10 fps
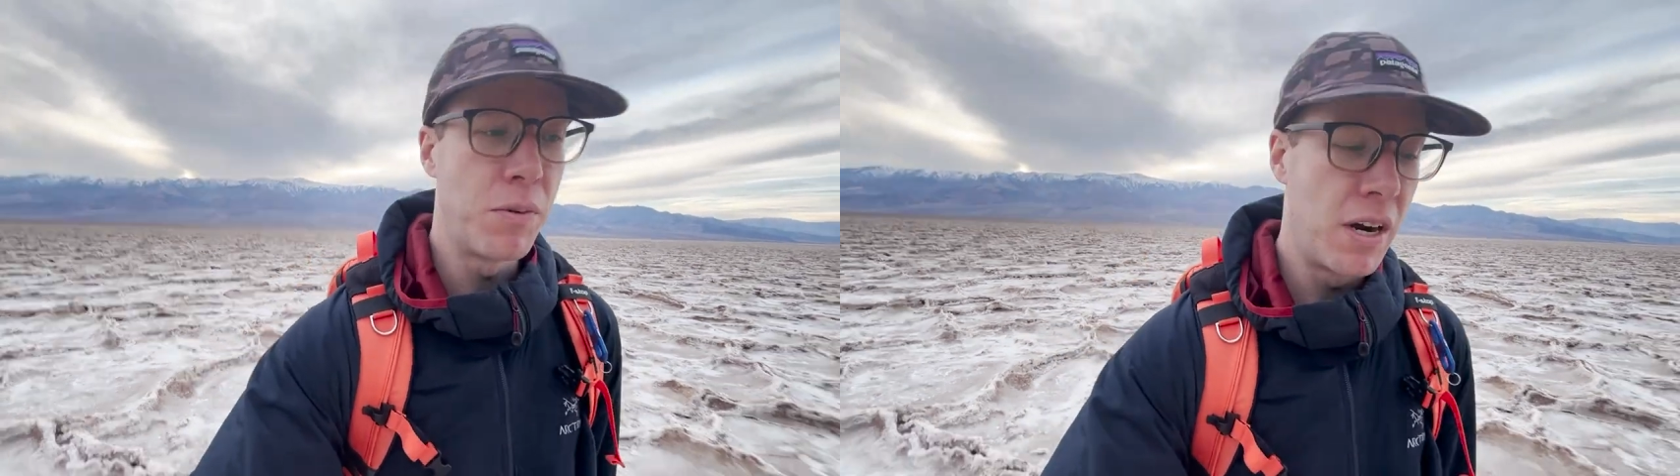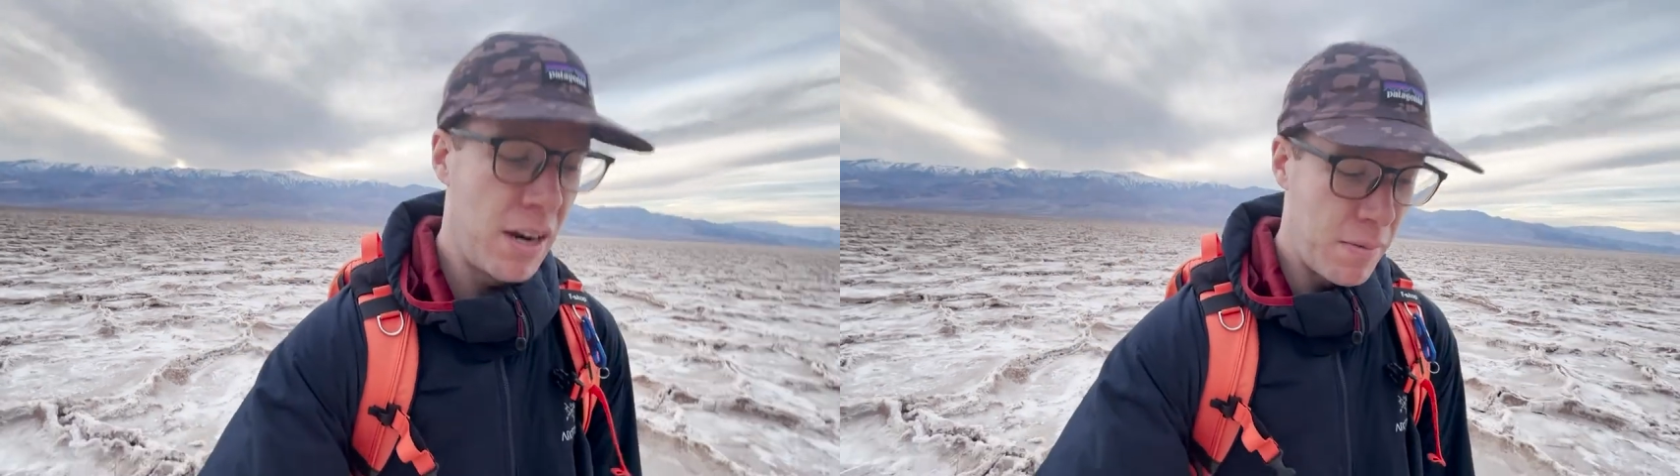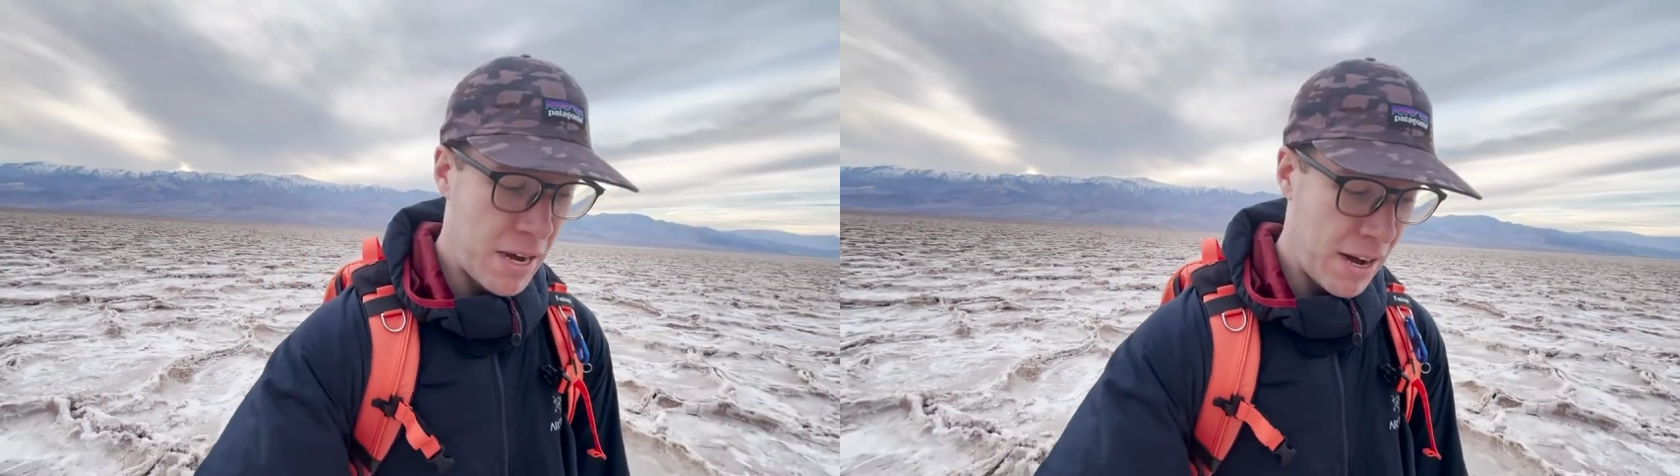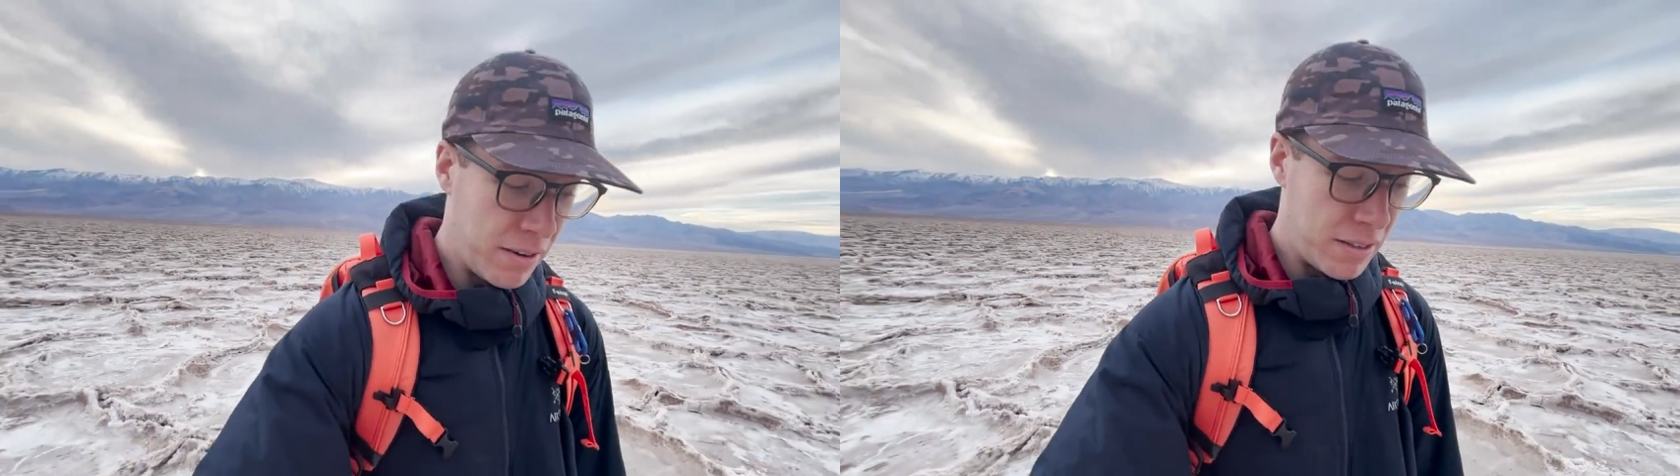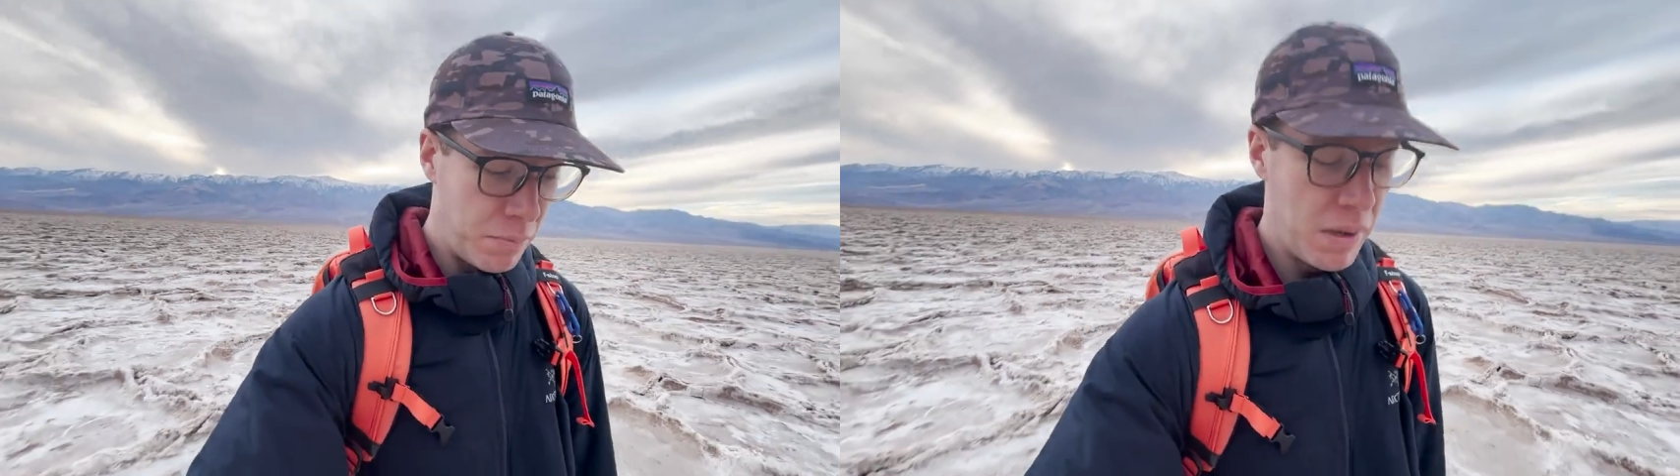worry
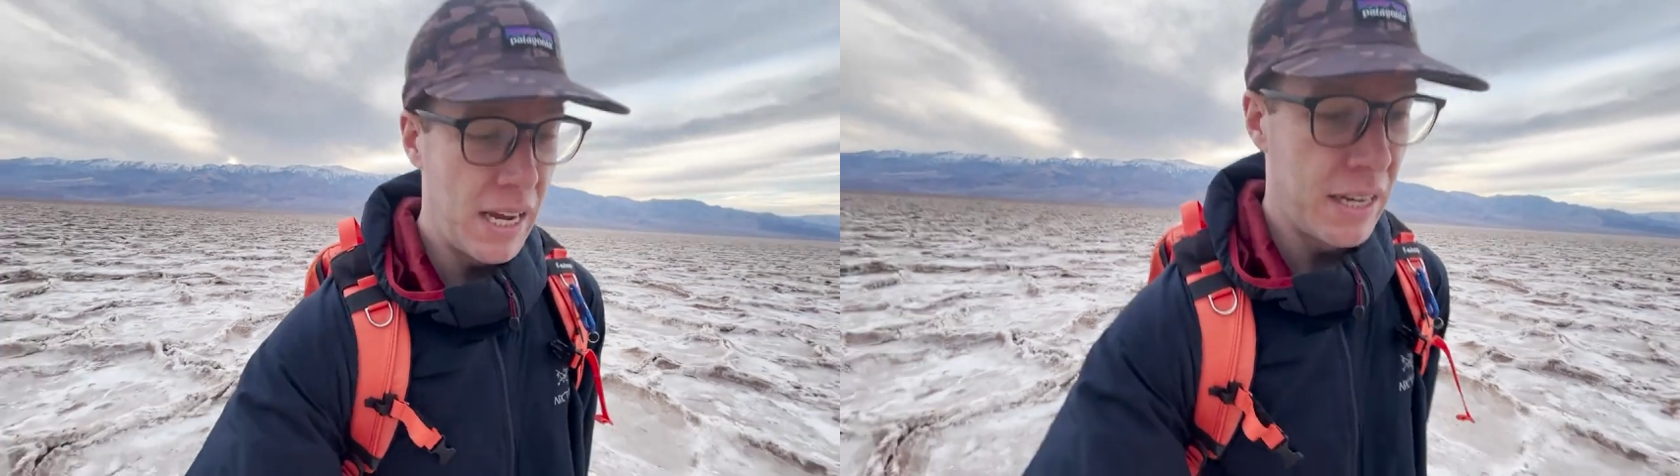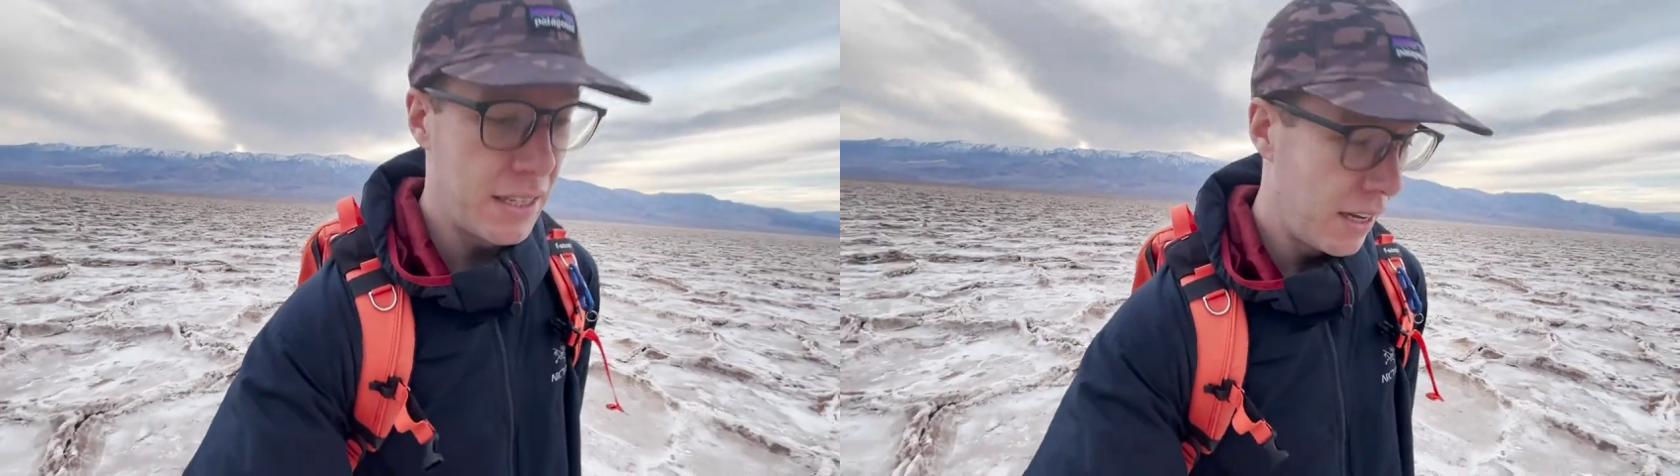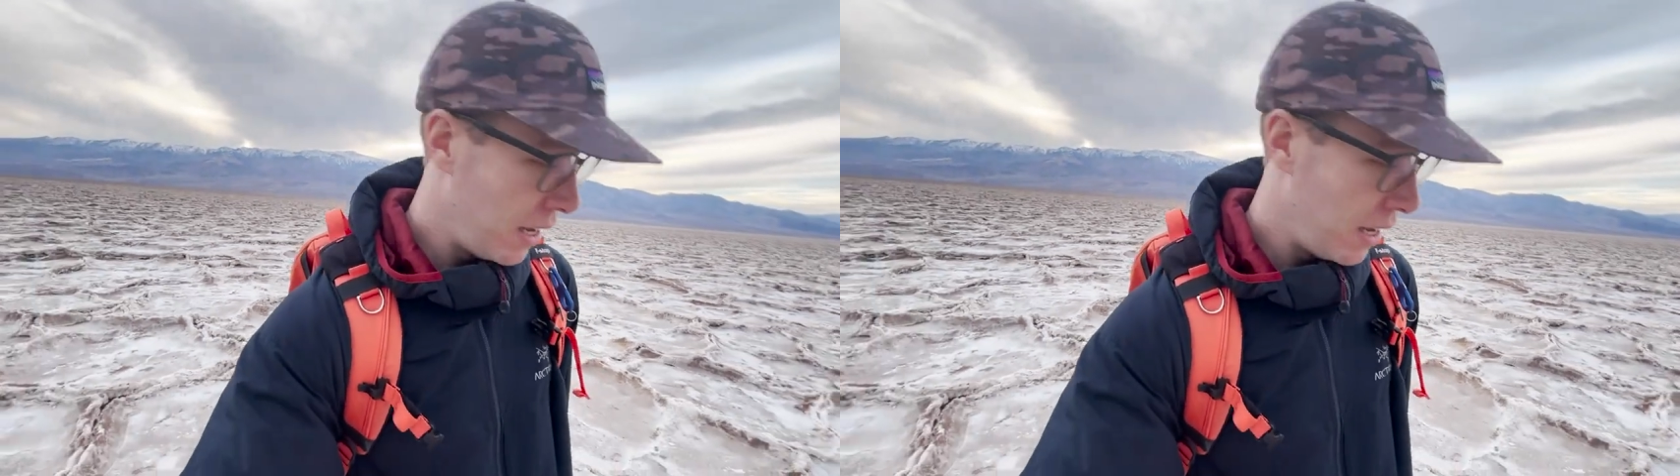about, but